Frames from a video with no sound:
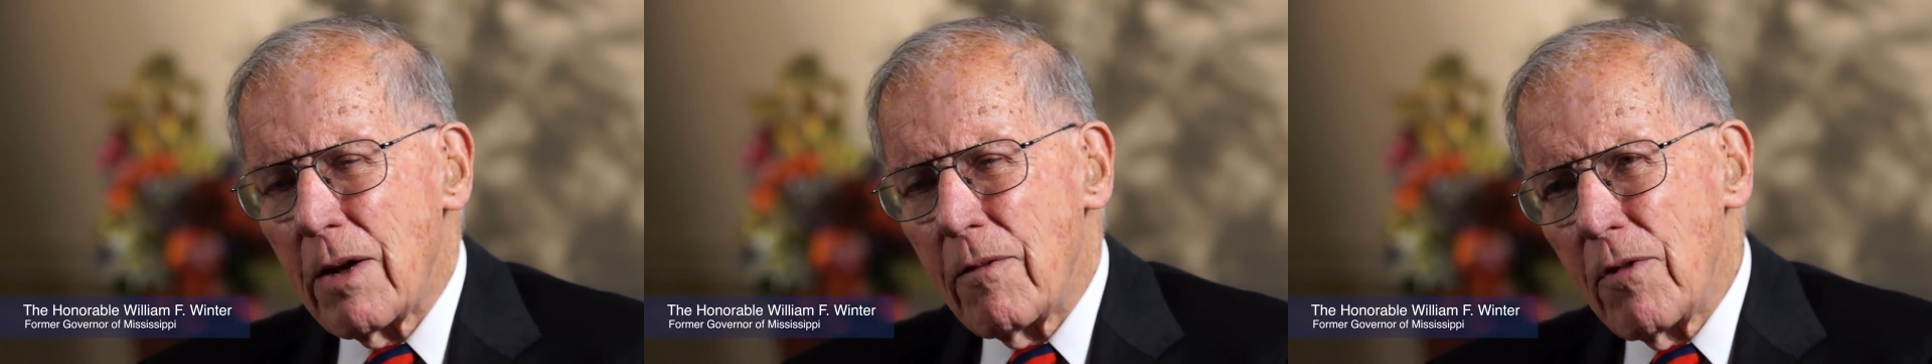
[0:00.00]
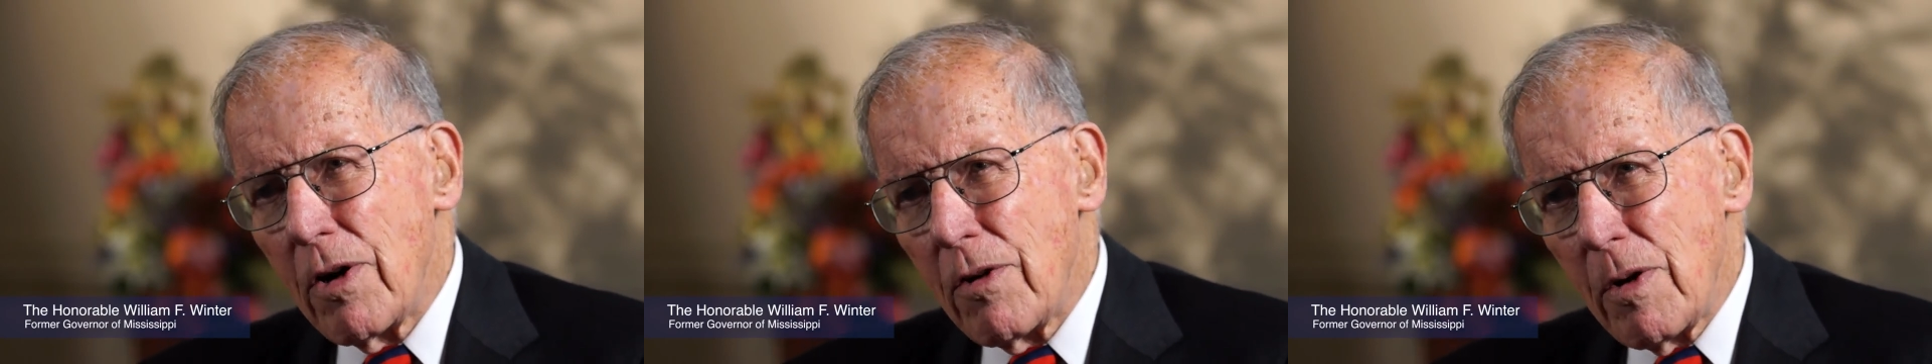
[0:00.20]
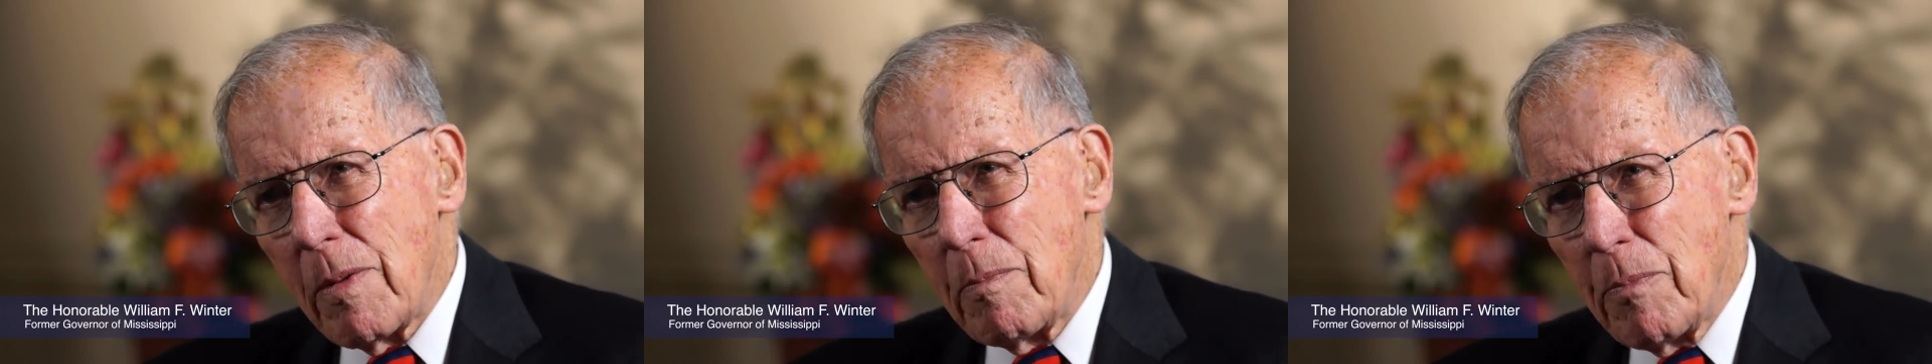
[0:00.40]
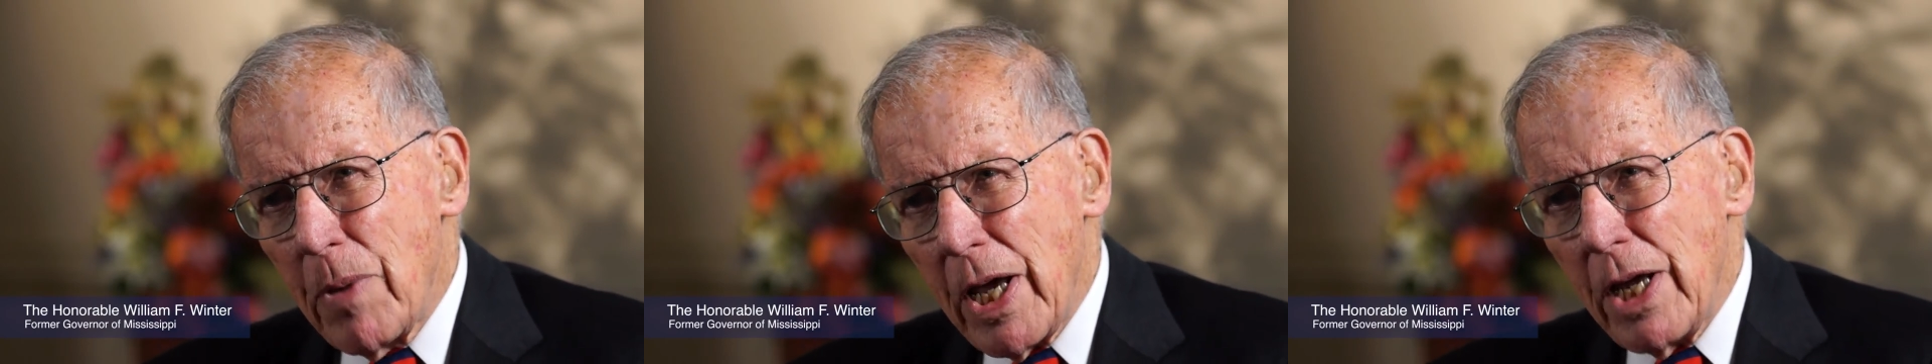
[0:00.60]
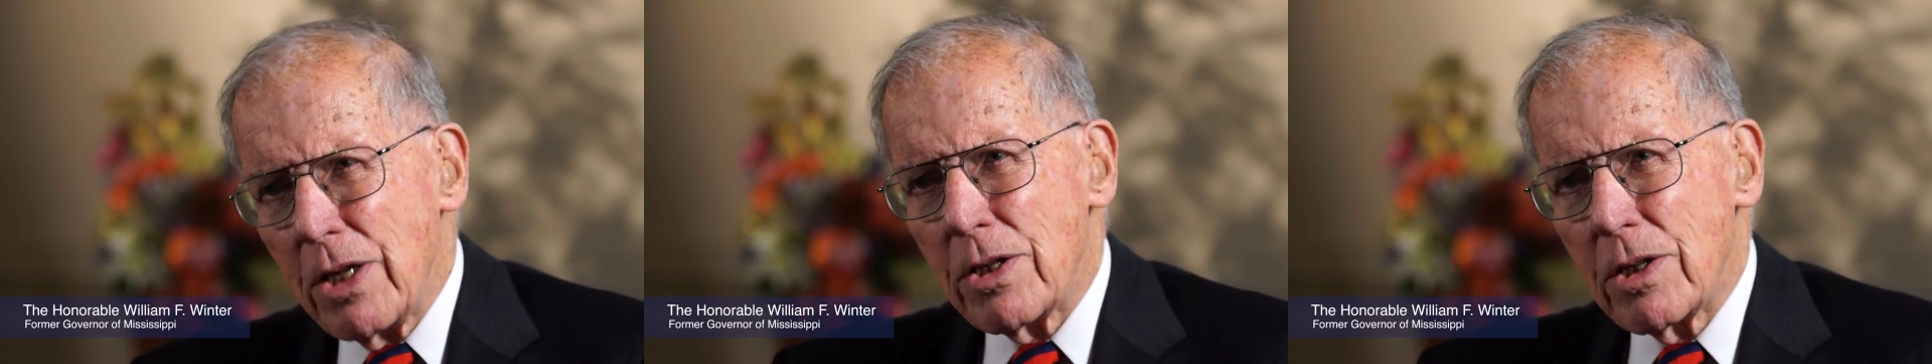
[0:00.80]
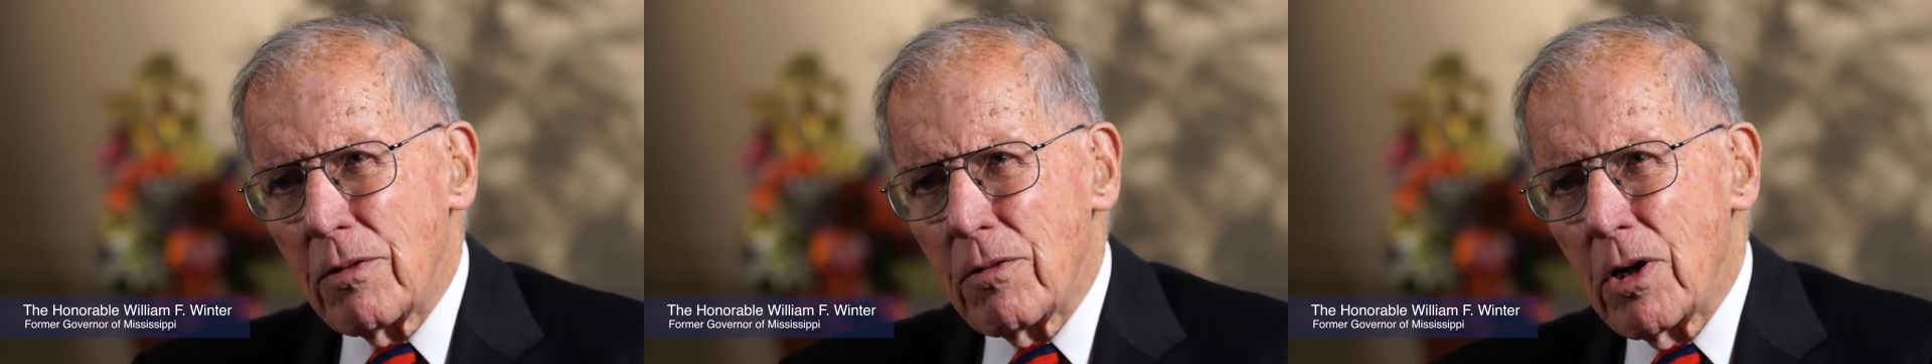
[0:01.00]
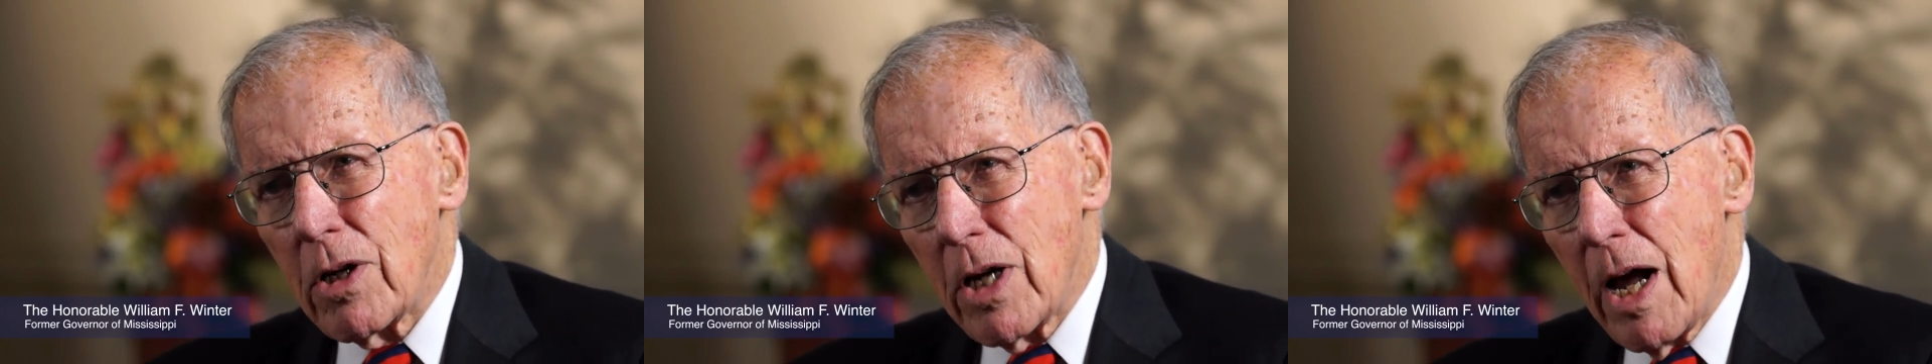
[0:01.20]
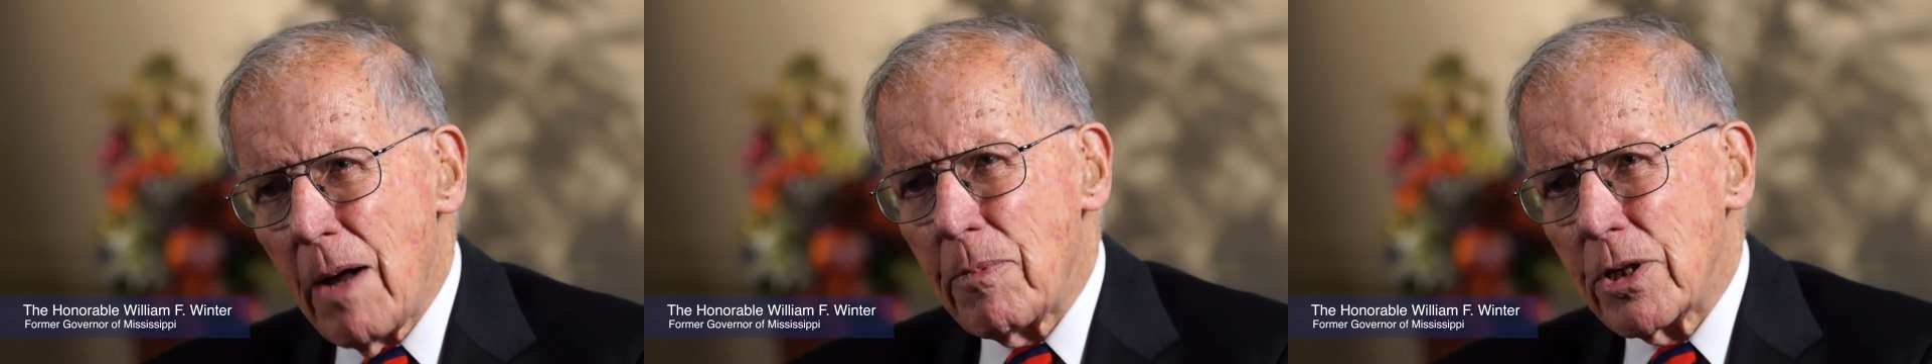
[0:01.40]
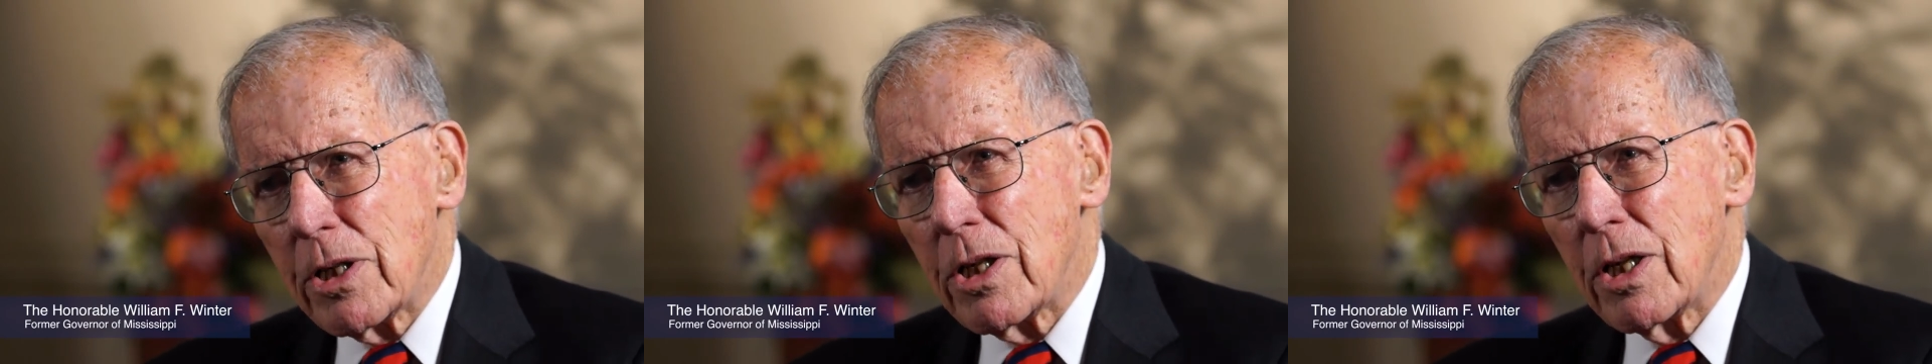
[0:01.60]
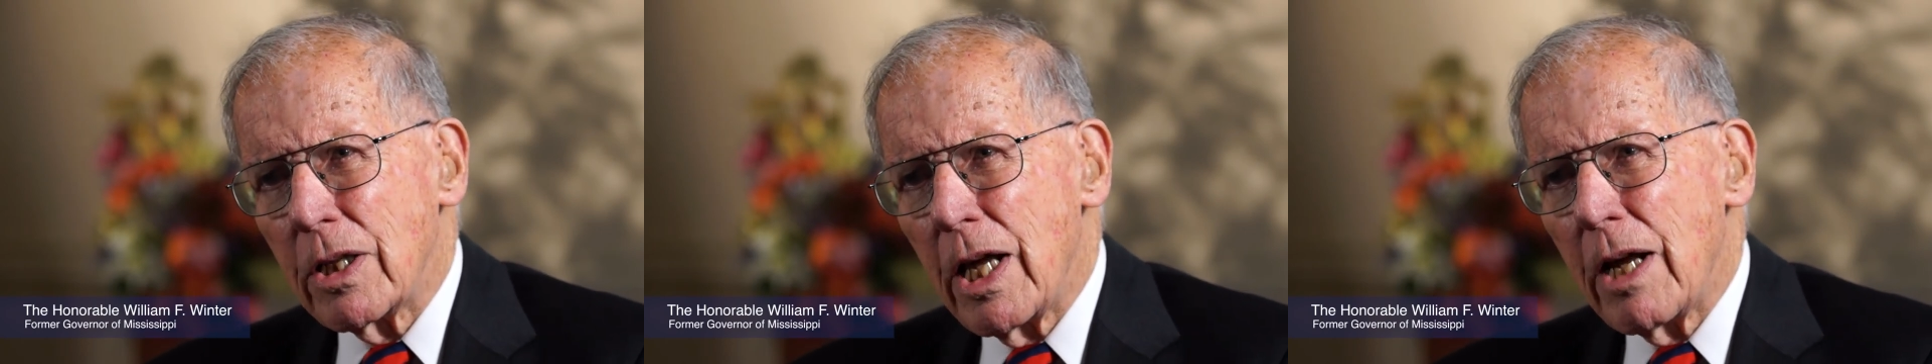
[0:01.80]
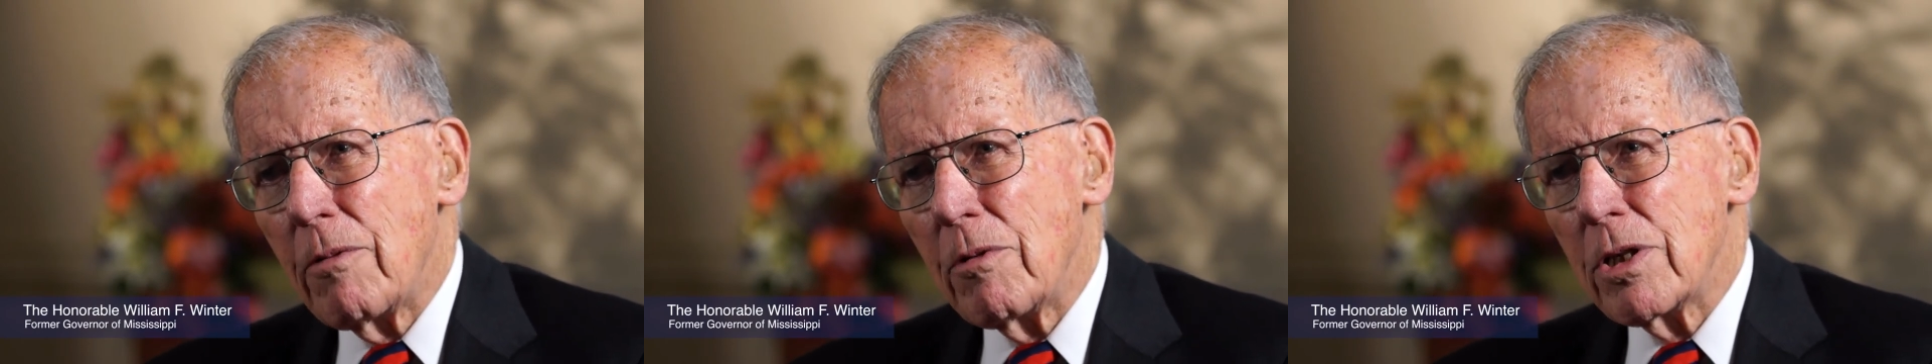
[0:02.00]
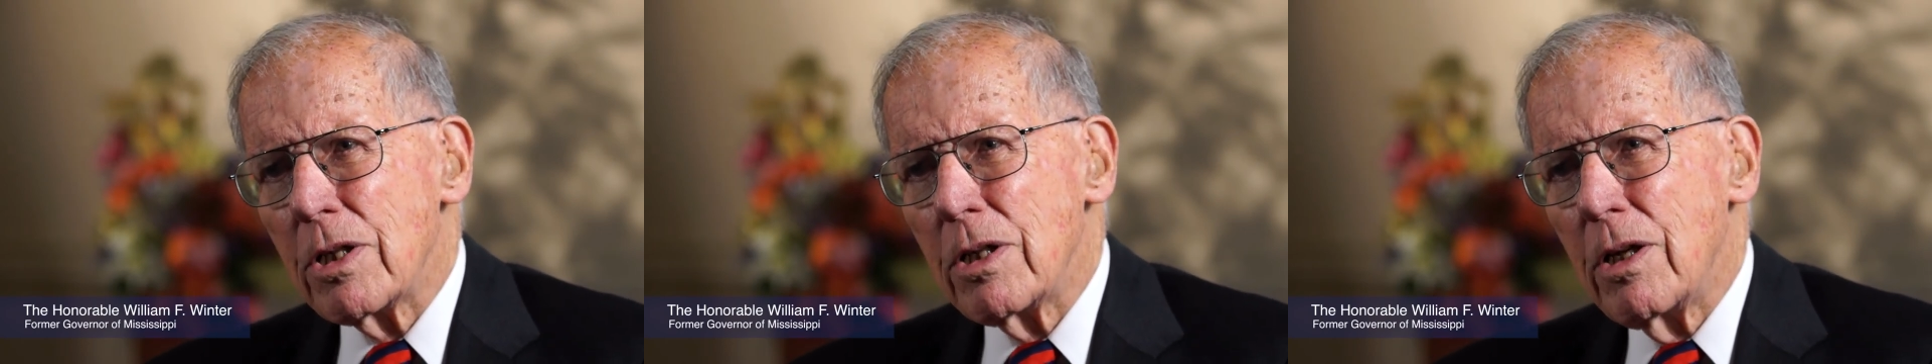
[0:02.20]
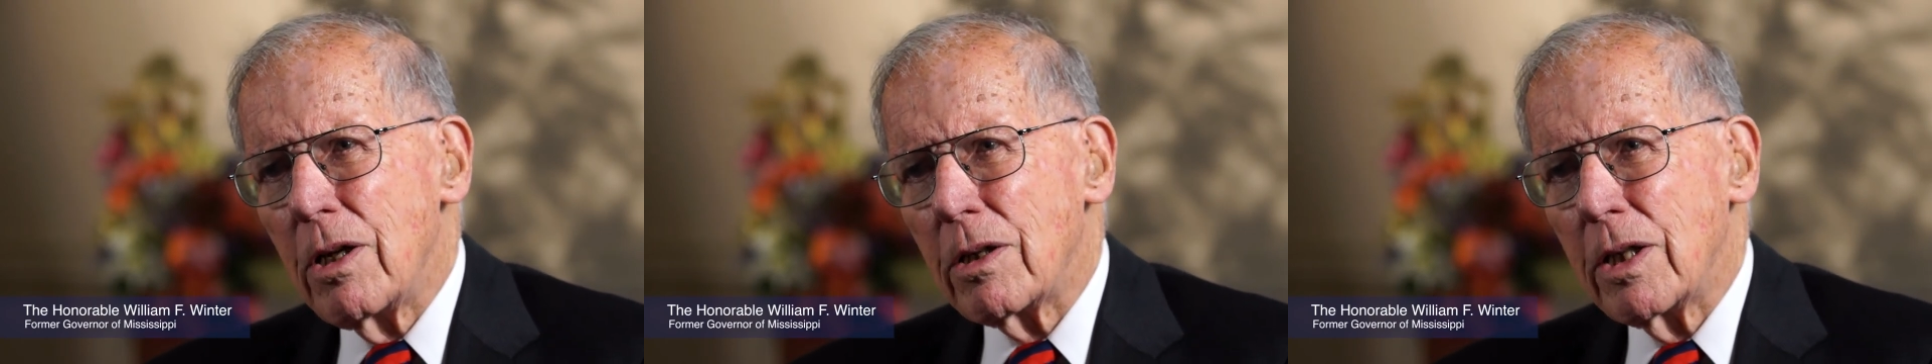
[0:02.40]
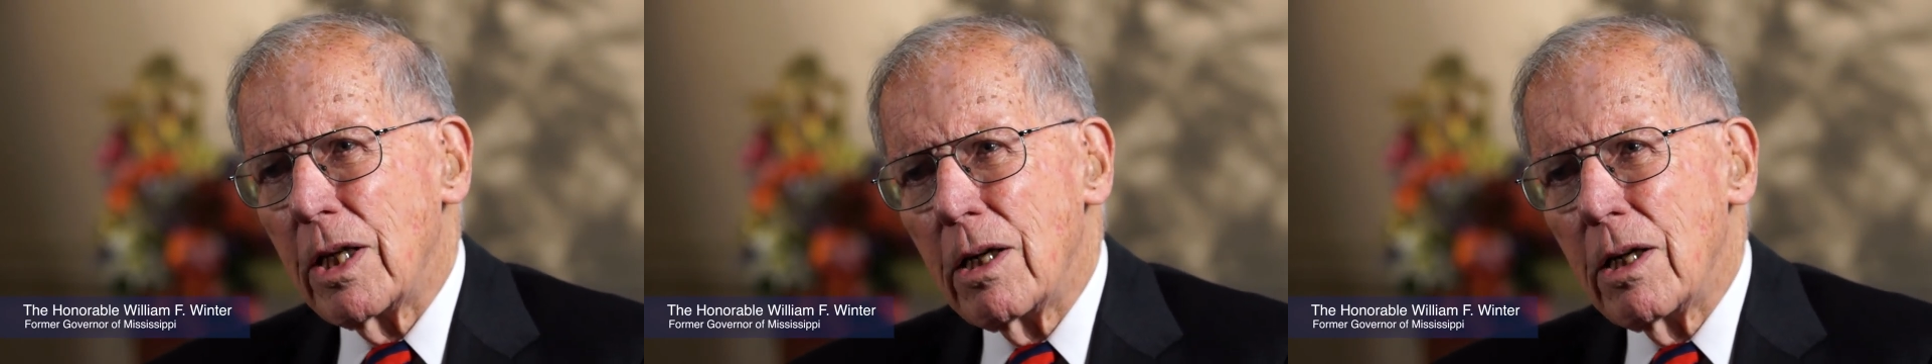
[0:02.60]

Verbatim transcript: the very base of accomplishing that result.